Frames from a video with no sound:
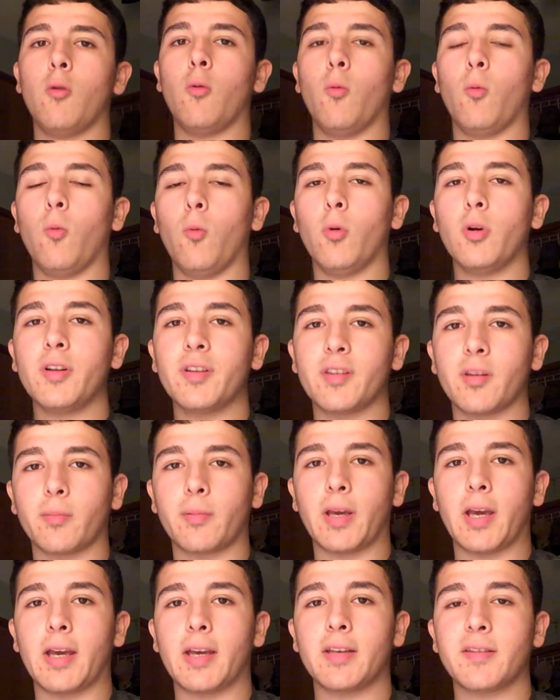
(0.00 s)
What is up,
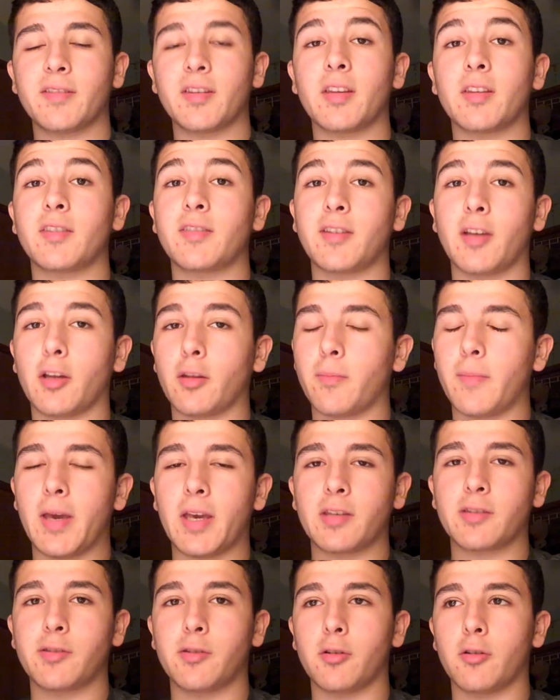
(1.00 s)
guys? Stealth
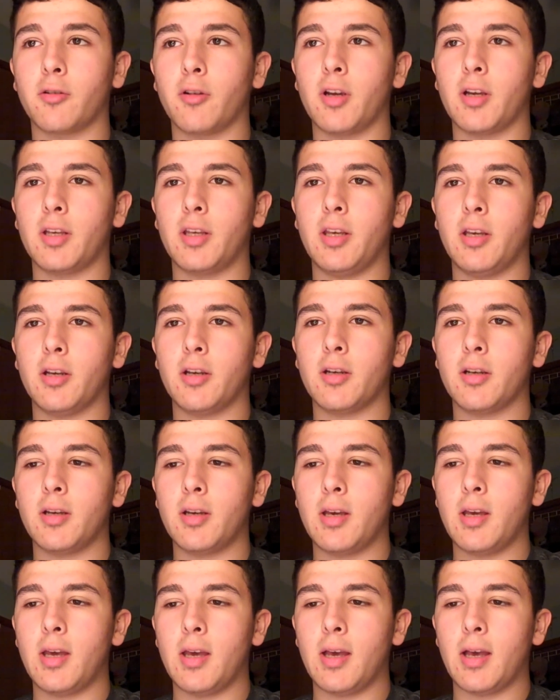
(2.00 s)
Master Craig here,
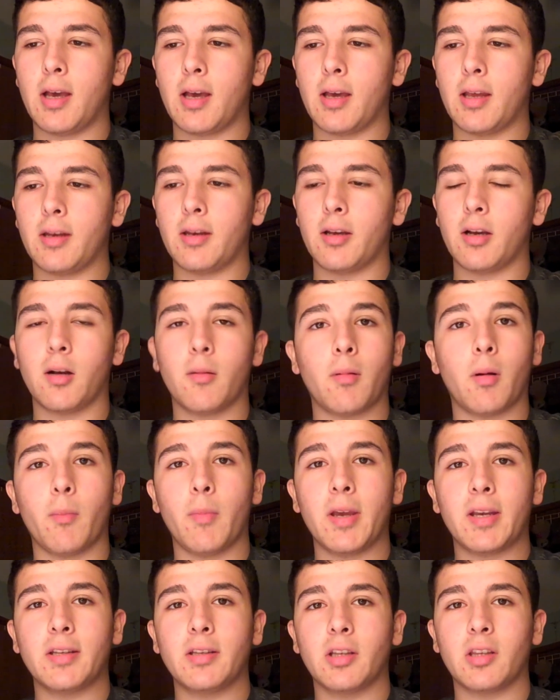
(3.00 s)
and I'm
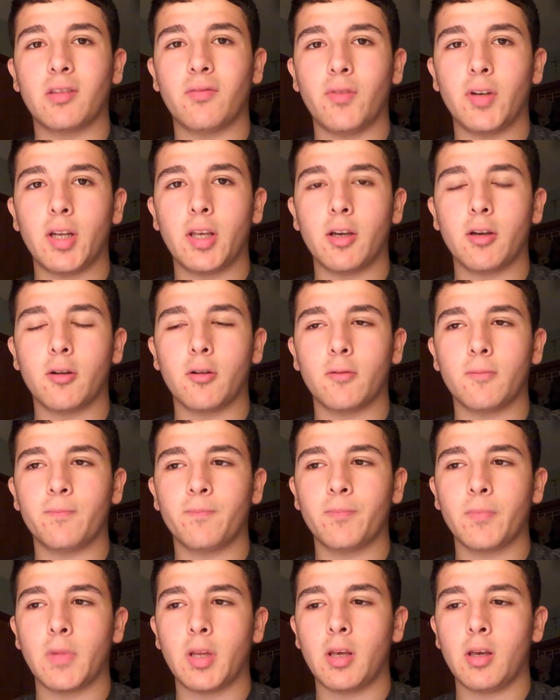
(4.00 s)
making this video
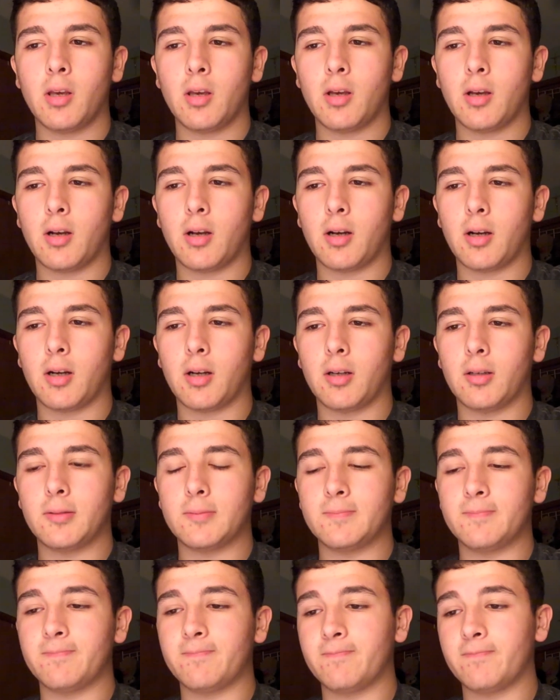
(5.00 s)

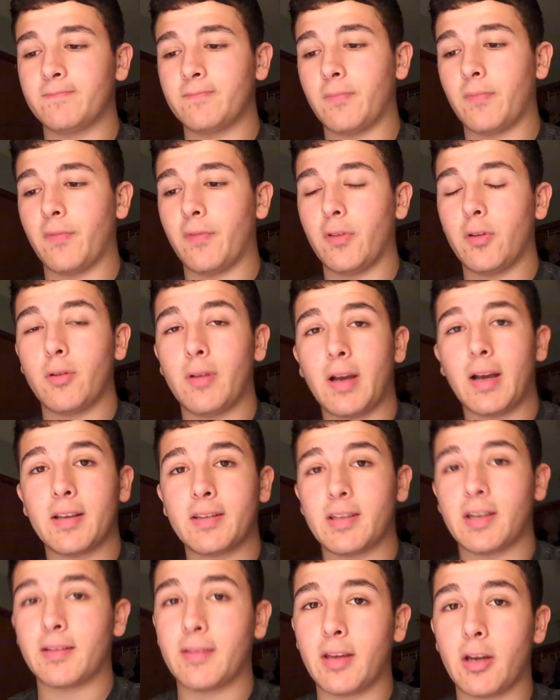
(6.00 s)
for you
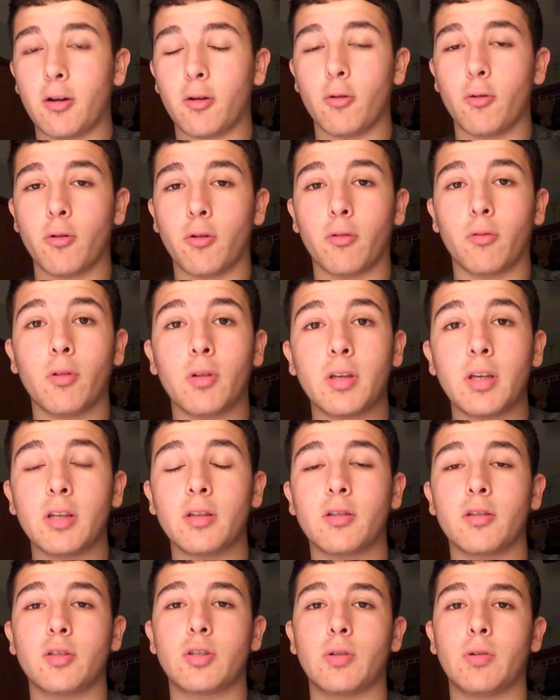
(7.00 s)
guys out there who are
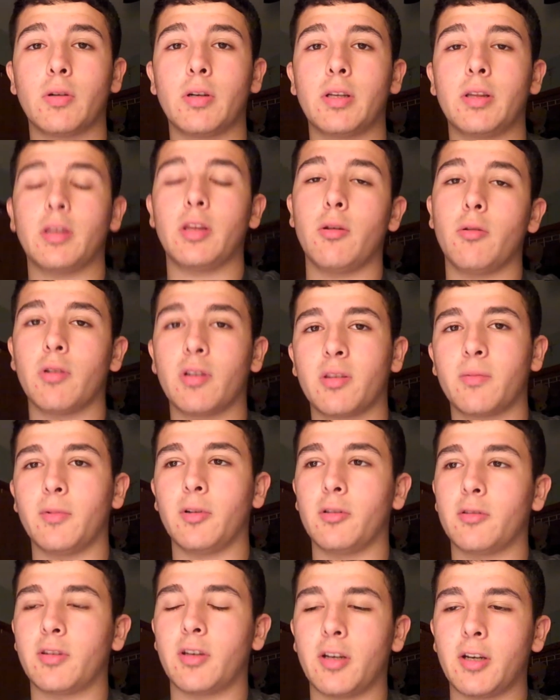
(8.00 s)
looking to join the U.S.
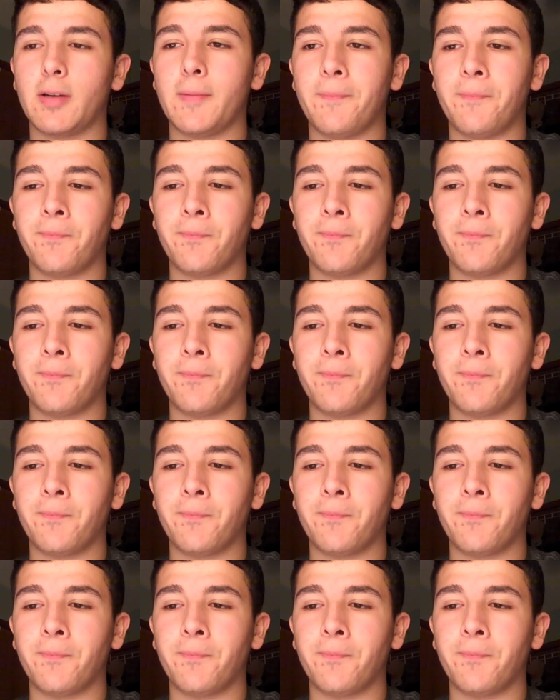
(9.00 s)
military.